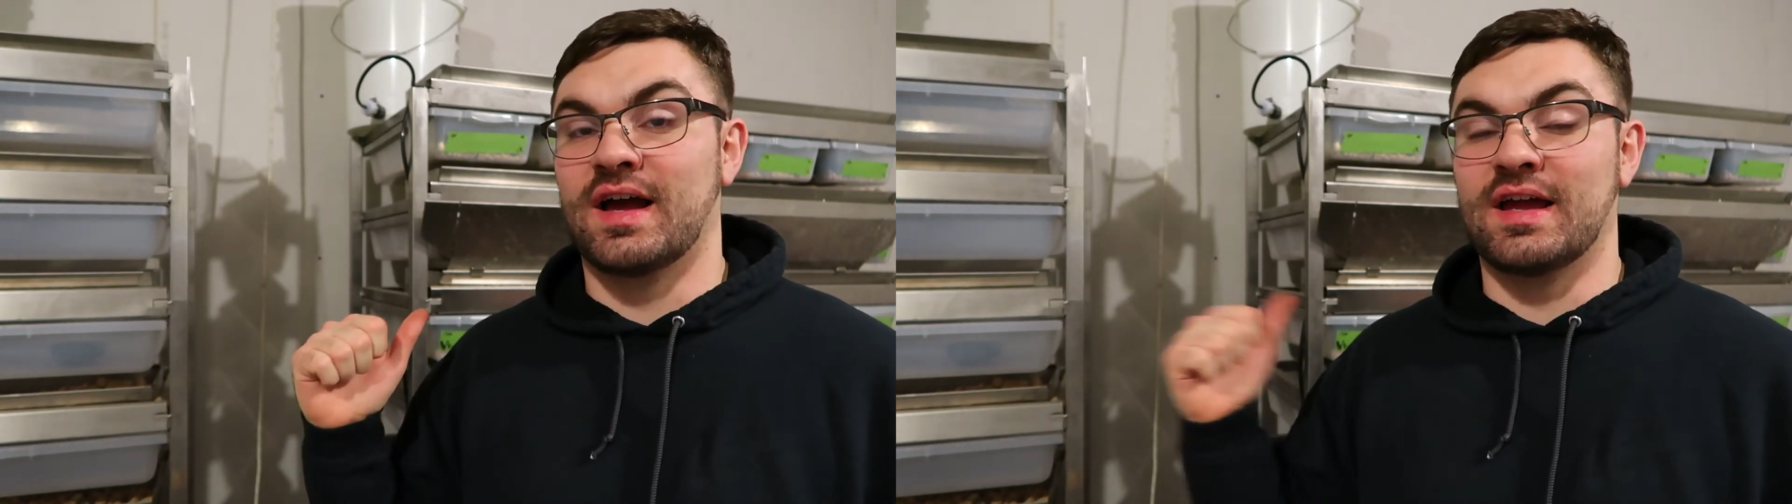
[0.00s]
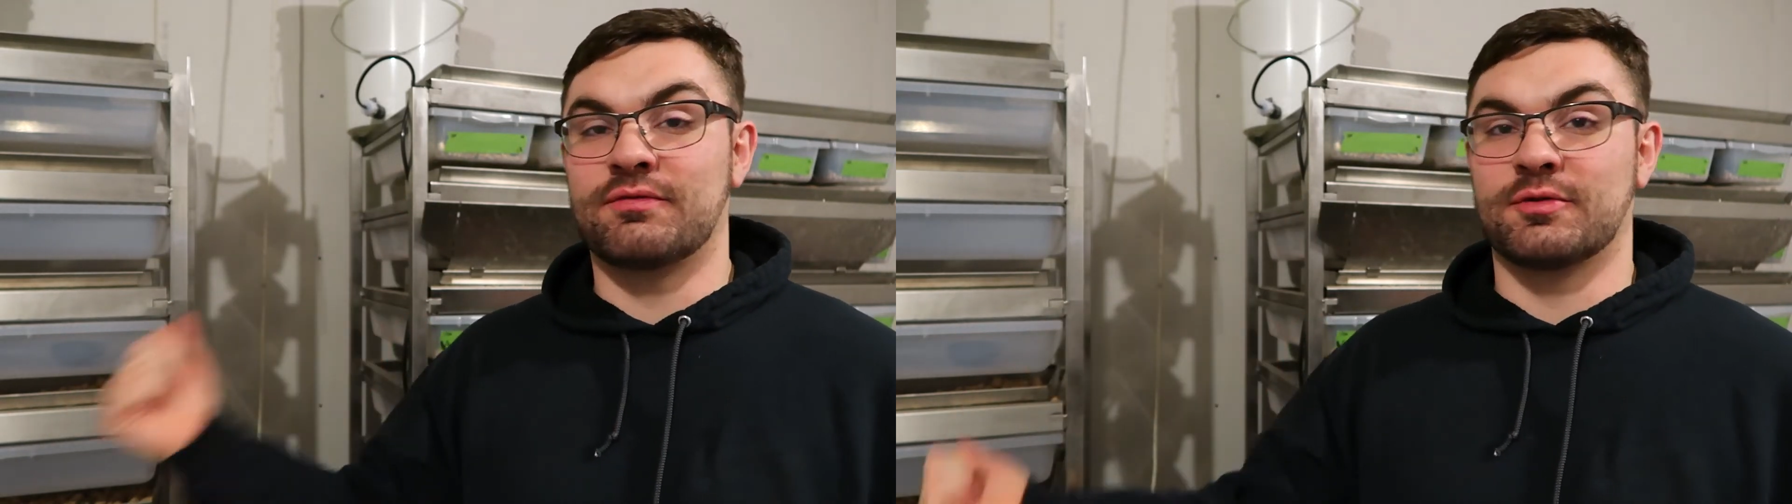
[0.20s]

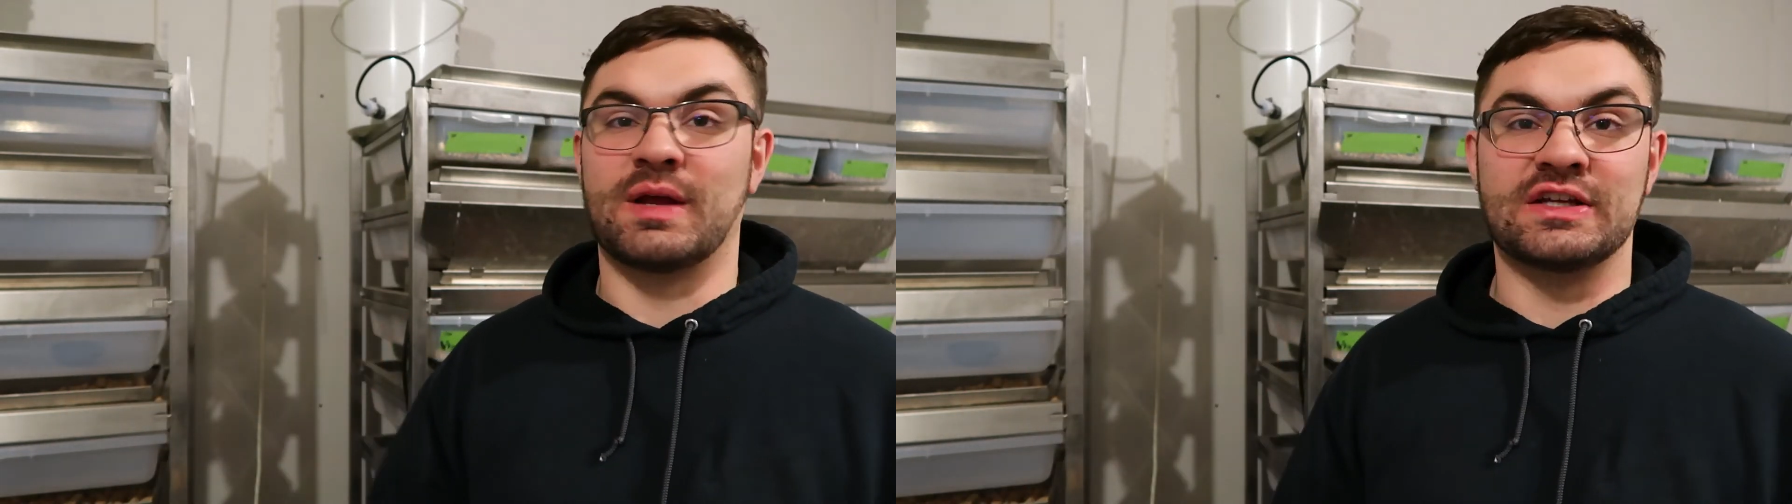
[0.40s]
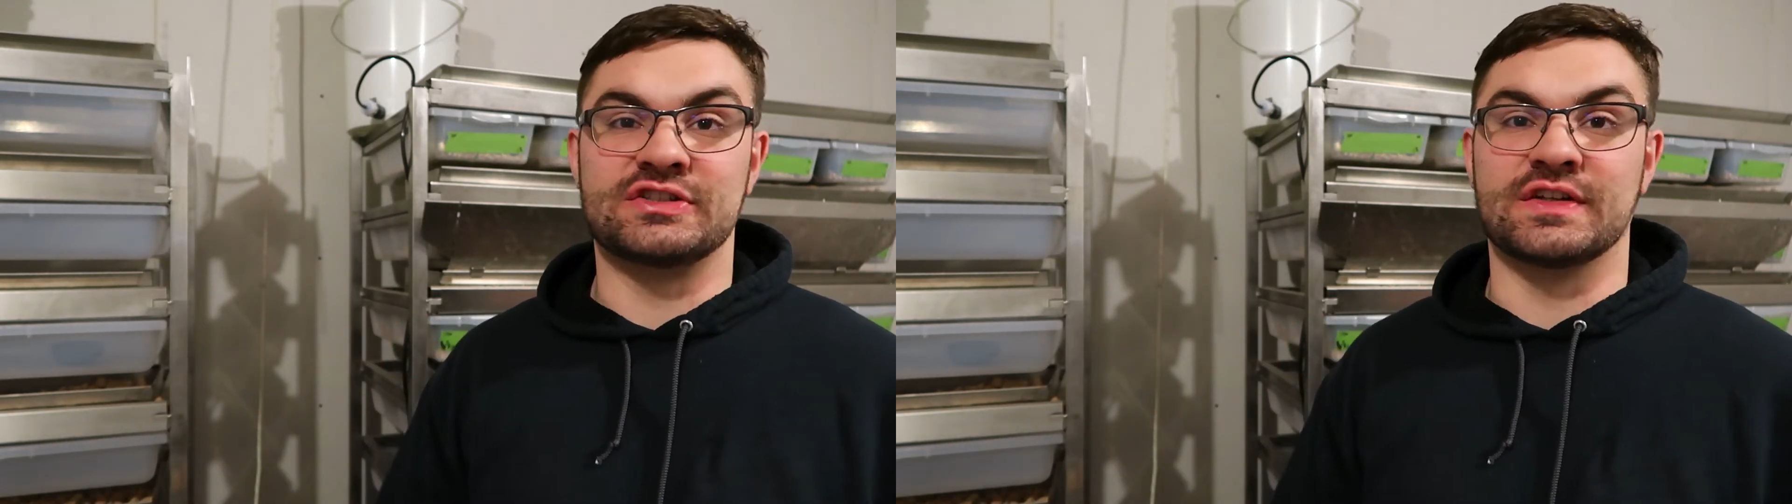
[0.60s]

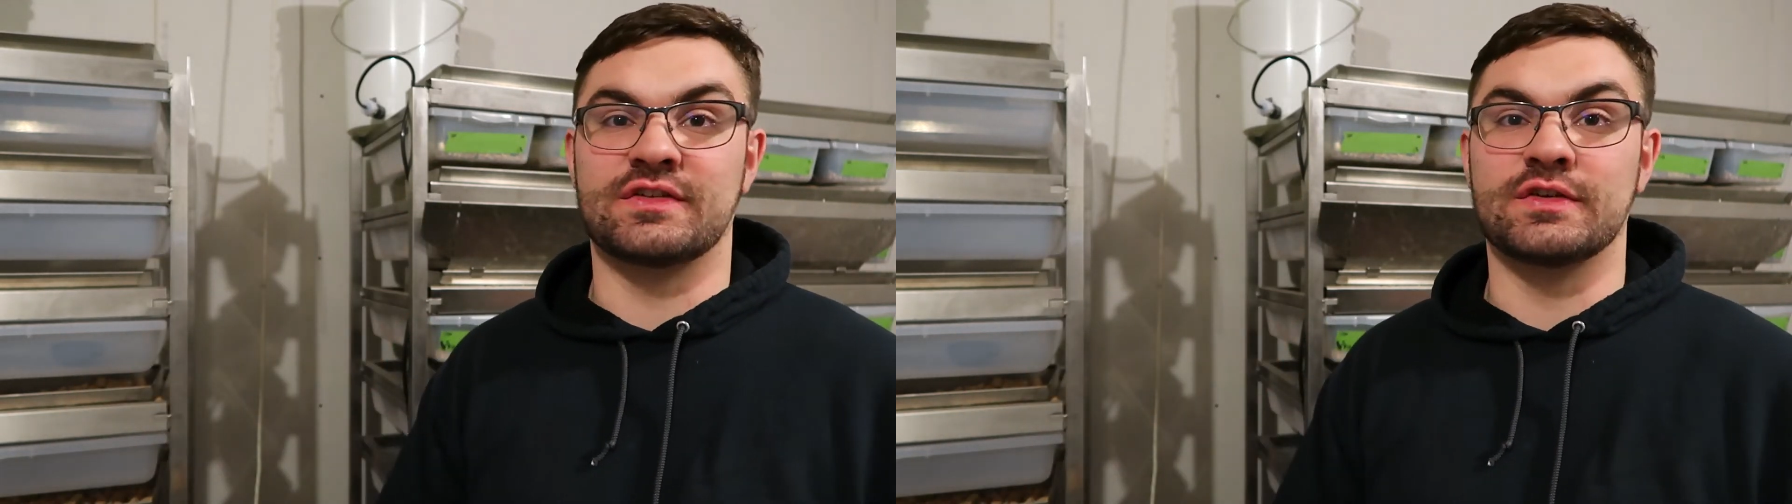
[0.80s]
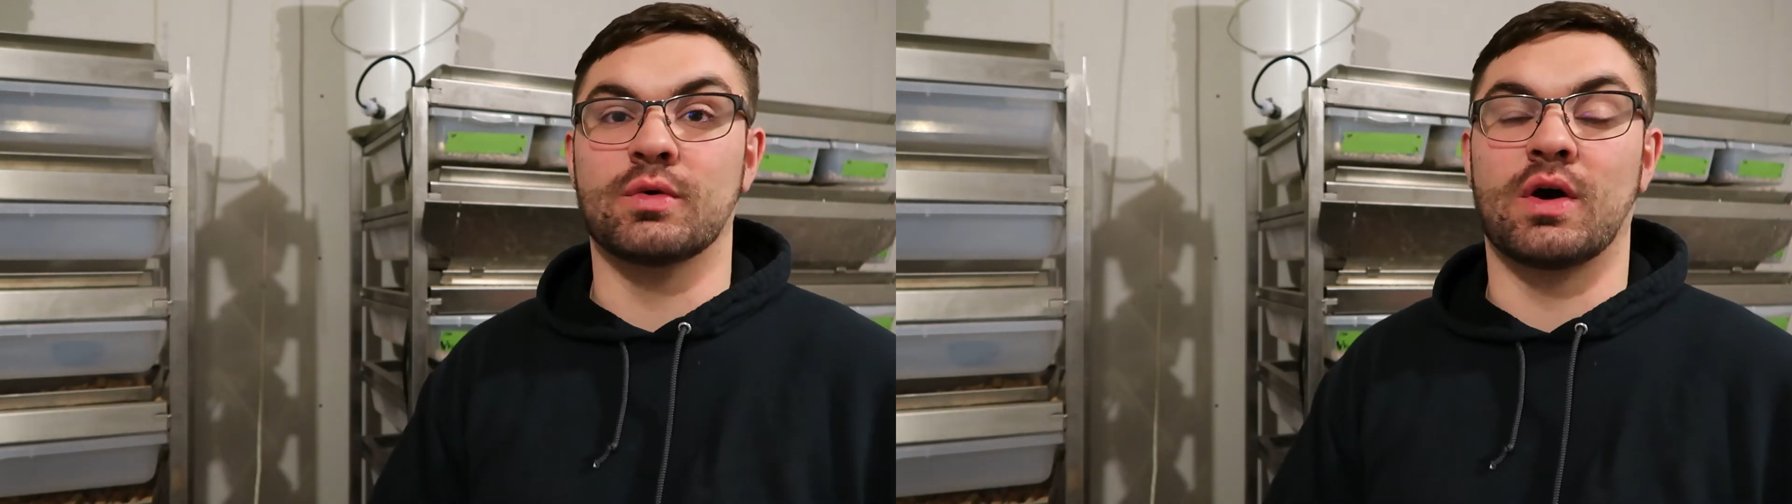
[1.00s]
information
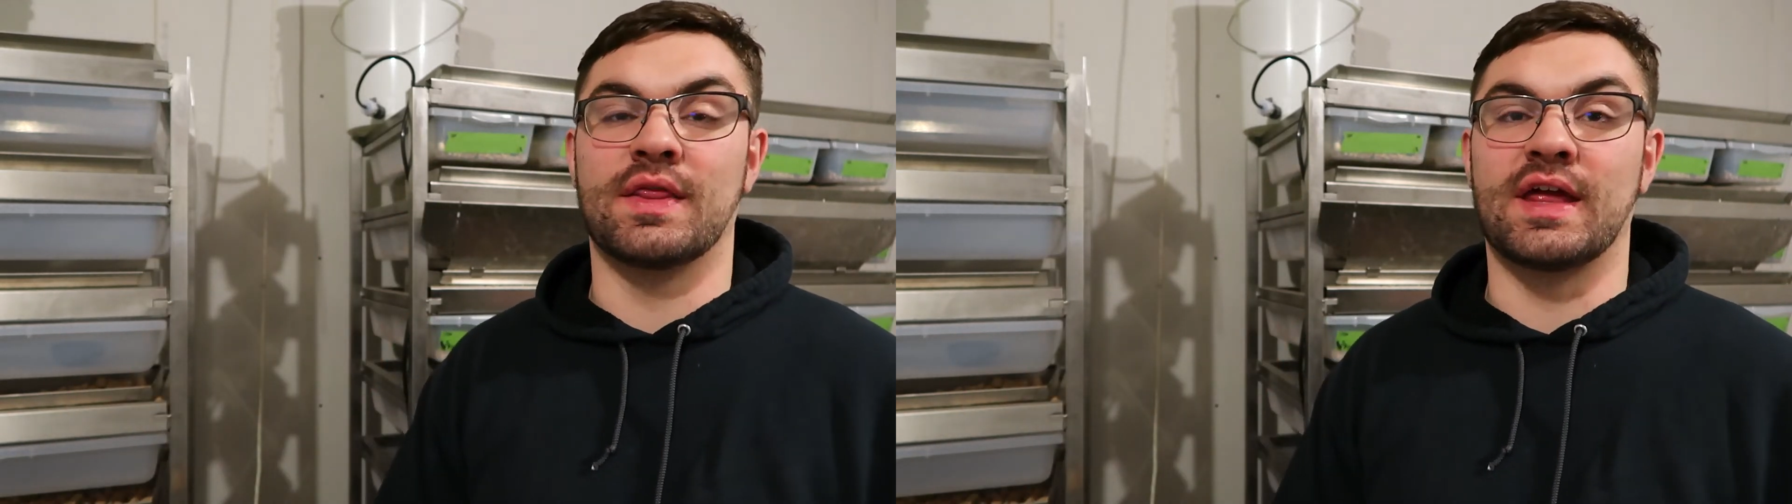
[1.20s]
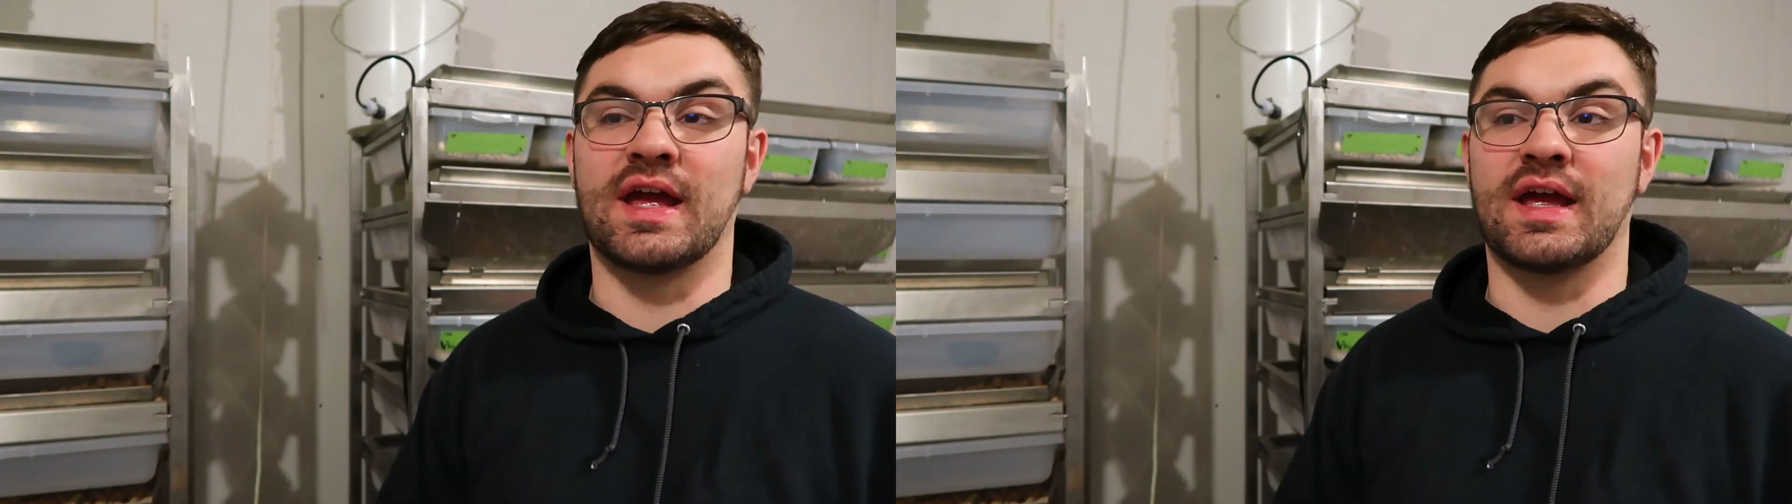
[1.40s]
too
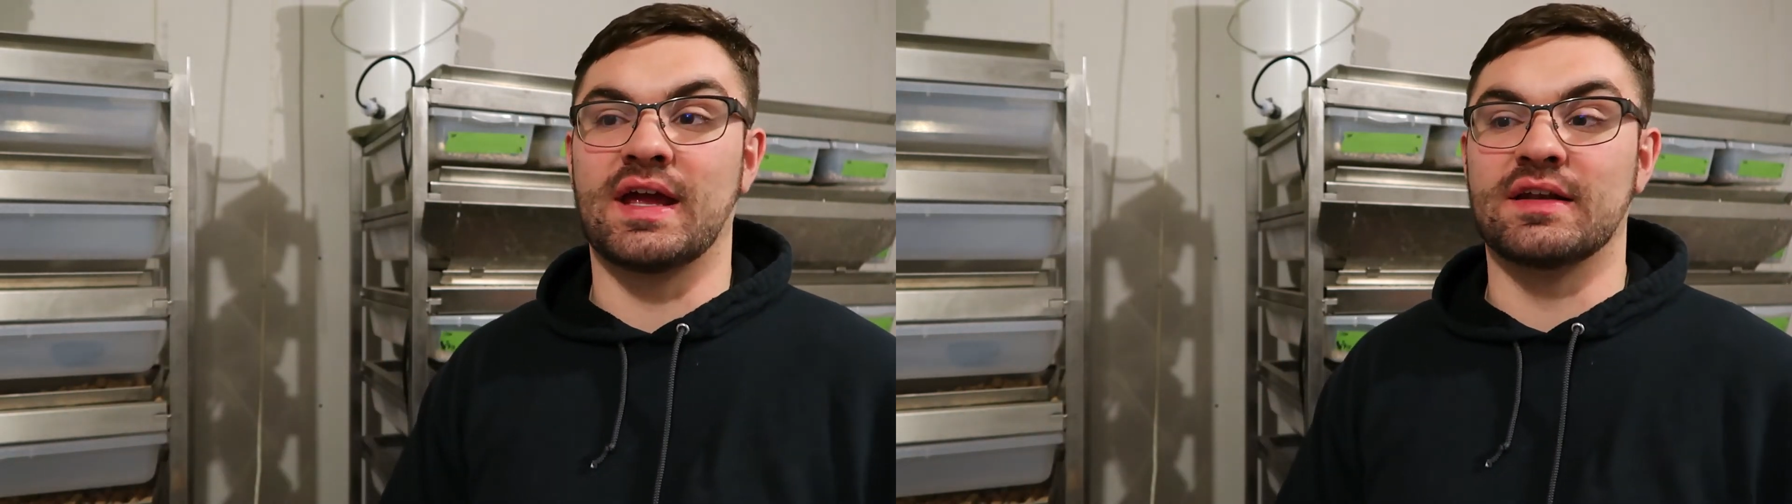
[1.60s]
on that.